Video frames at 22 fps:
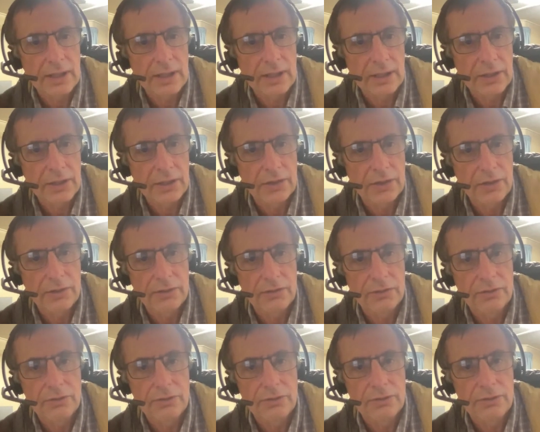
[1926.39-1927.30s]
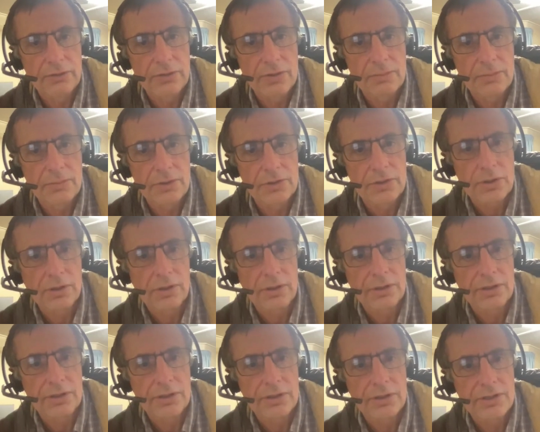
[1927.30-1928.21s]
acute
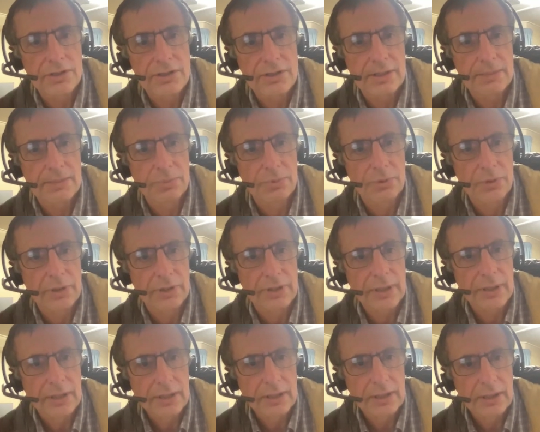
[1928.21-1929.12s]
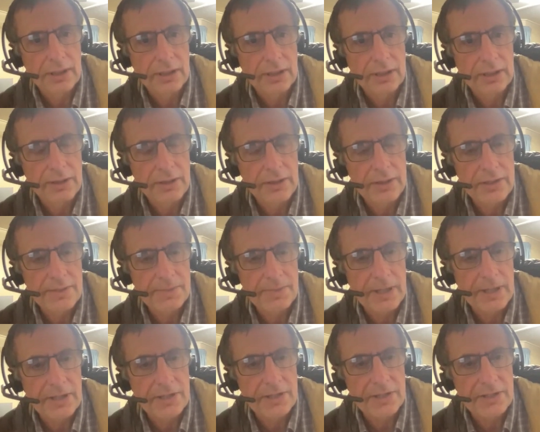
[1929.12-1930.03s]
dermatologist input into these
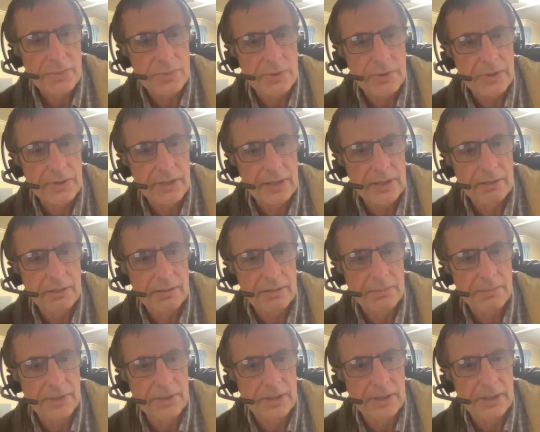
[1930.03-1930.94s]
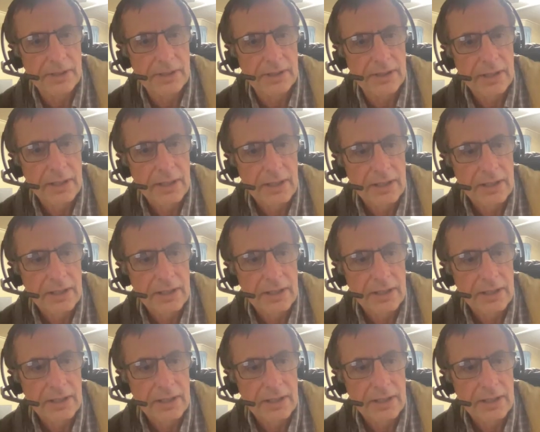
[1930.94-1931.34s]
patients when they're admitted?